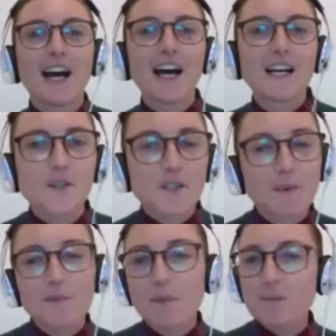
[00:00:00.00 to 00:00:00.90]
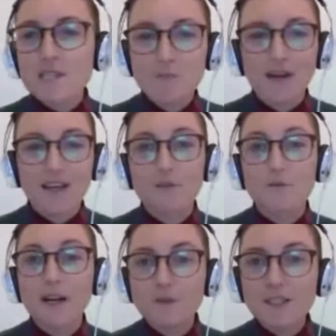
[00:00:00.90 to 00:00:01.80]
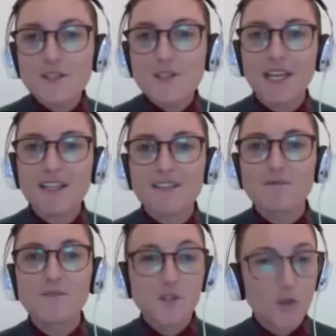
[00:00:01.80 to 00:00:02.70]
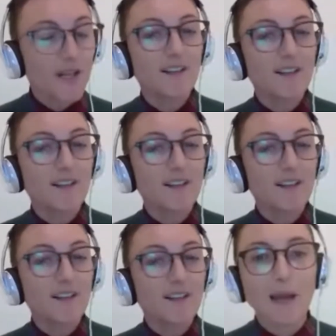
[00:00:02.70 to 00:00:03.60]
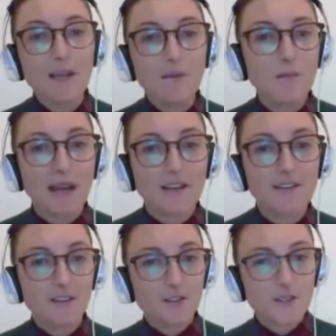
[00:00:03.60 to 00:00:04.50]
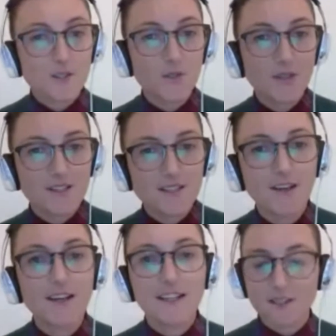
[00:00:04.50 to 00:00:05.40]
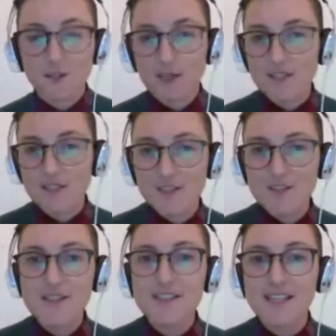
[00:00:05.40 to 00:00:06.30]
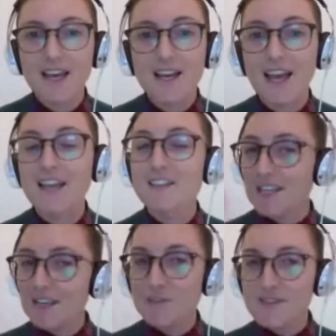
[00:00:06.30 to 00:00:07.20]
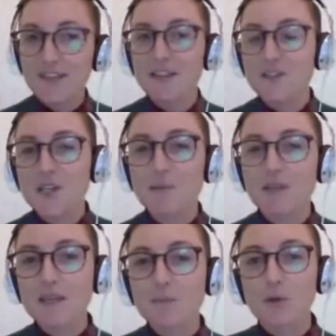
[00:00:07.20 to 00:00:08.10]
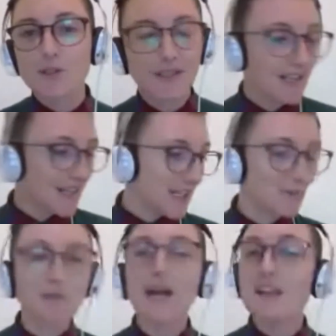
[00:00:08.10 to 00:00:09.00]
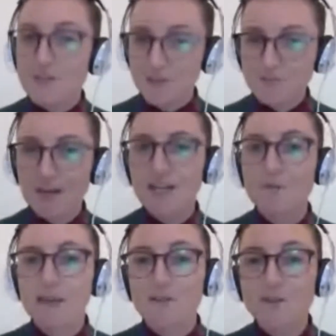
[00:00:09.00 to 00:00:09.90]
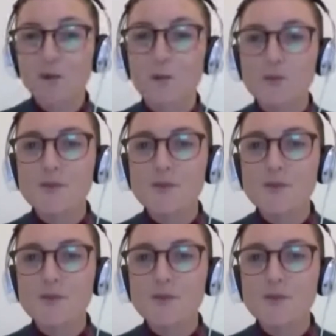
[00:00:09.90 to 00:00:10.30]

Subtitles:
So it's been published by Routledge in strikingly affordable paperback, $32.99, congratulations, and an even slightly cheaper ebook, and hardback, of course.